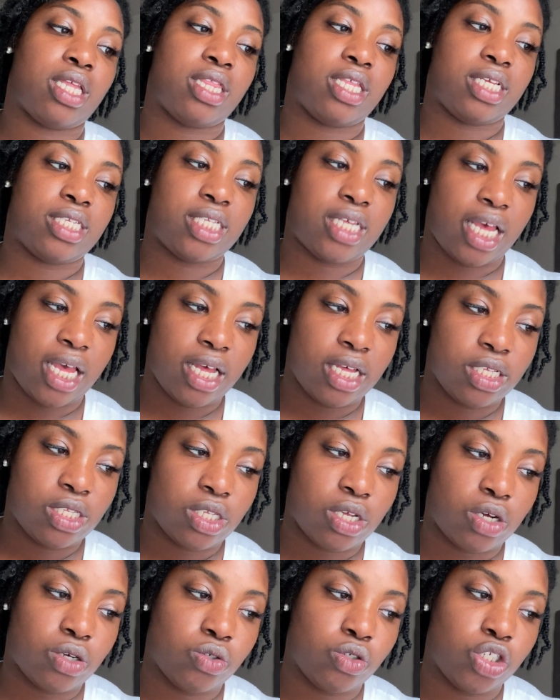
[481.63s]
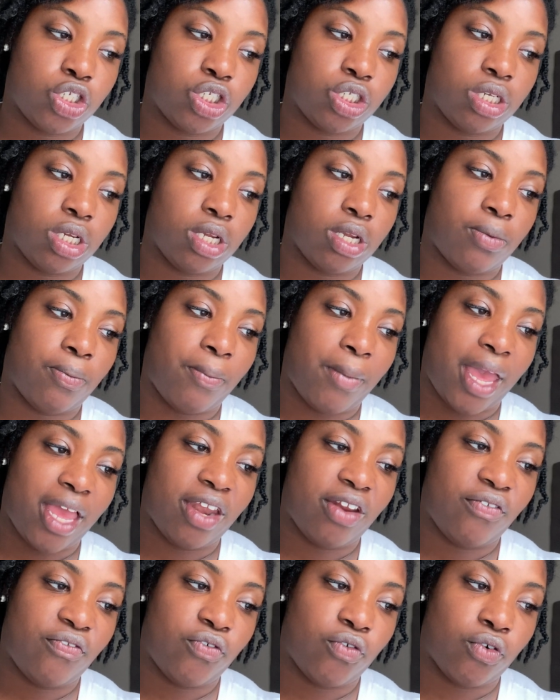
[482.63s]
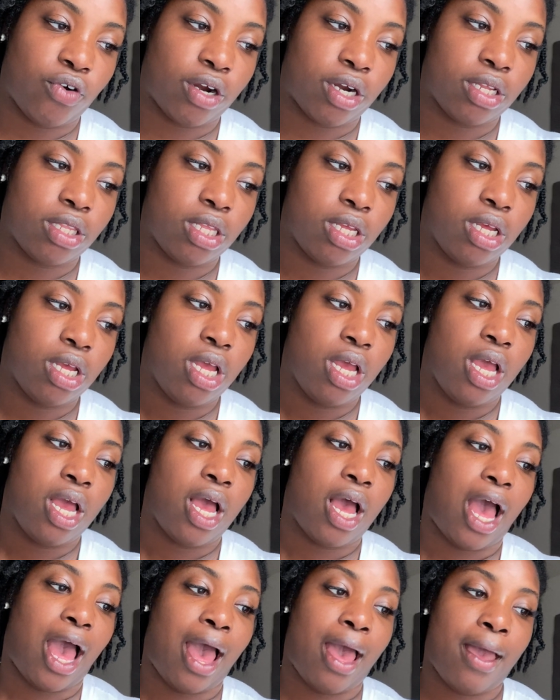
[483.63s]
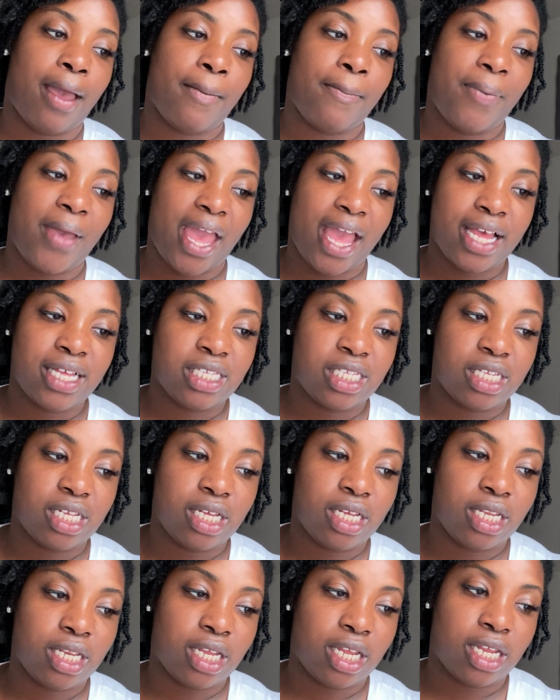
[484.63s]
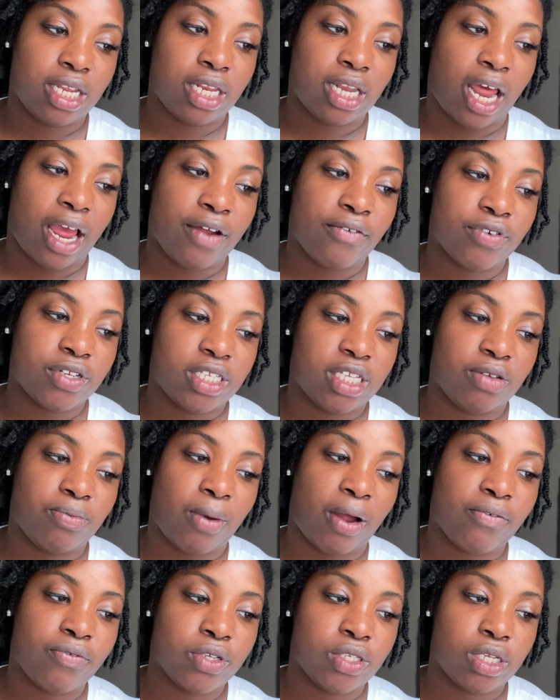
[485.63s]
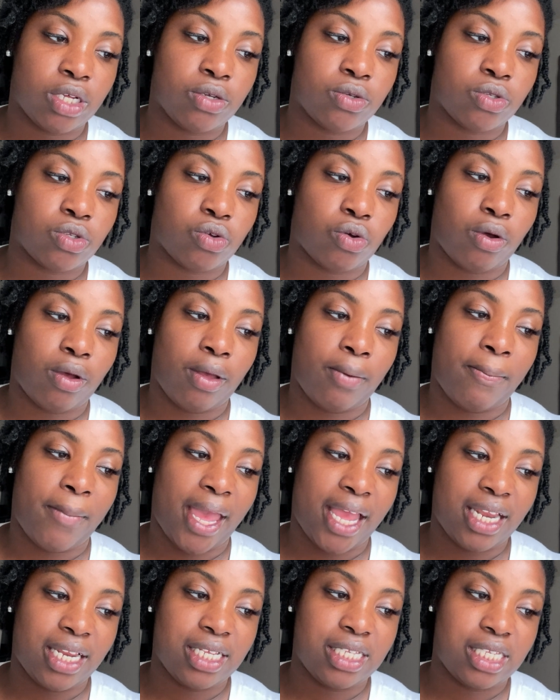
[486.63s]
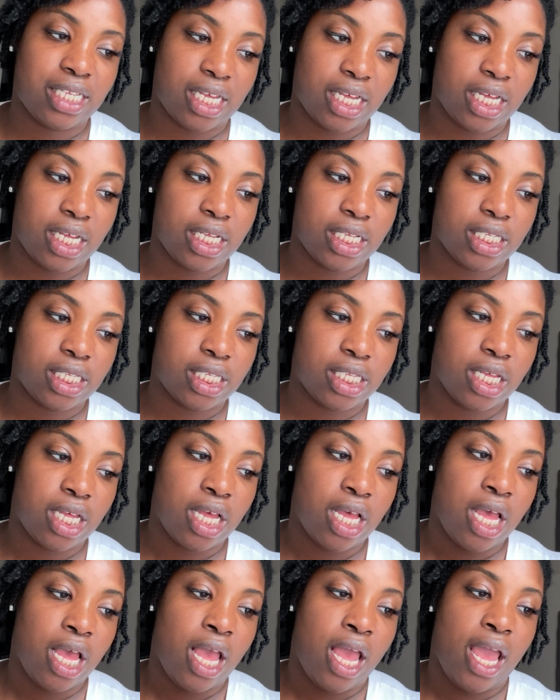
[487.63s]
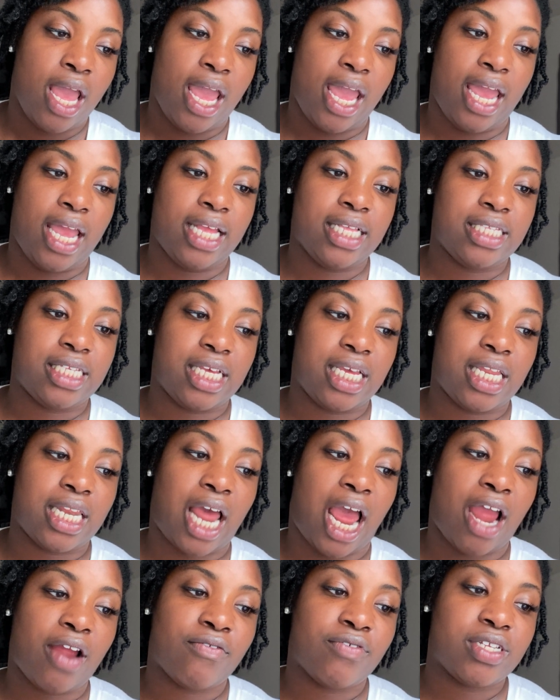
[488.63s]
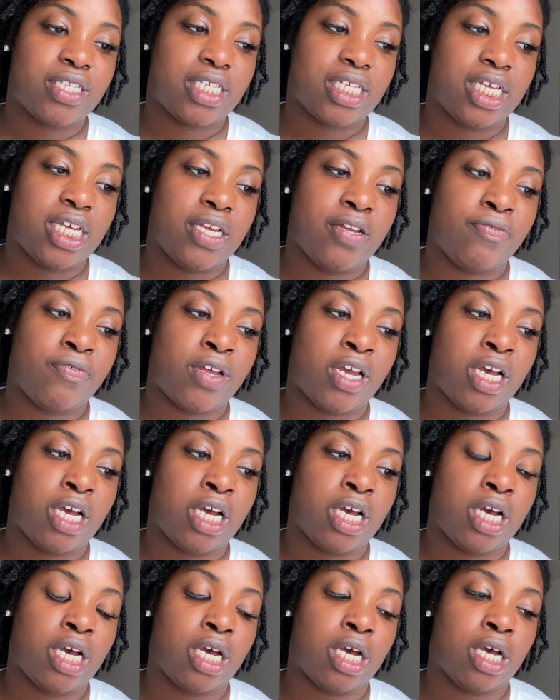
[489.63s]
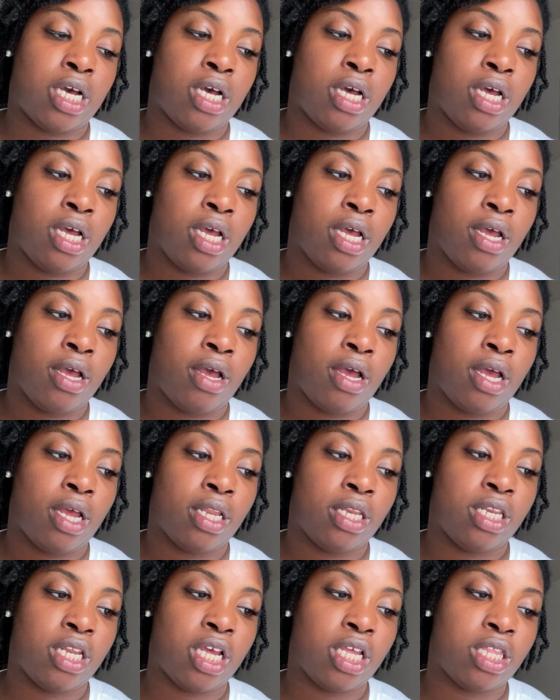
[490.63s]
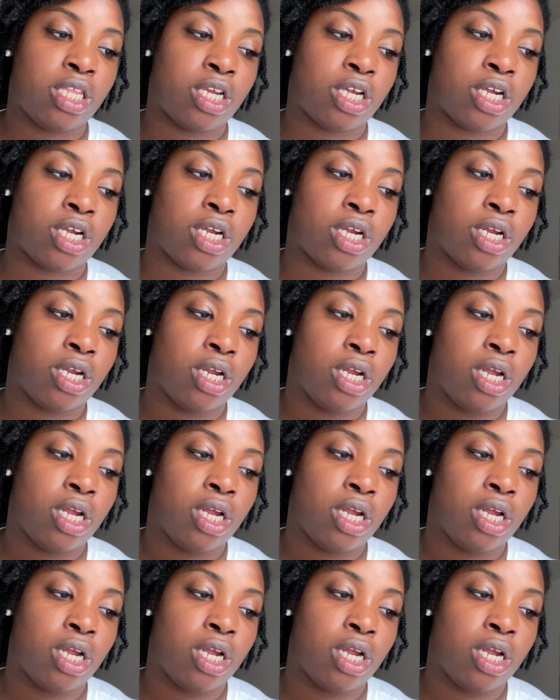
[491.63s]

the test on May the 4th. I passed it and I received my results on May the 6th. And then I received another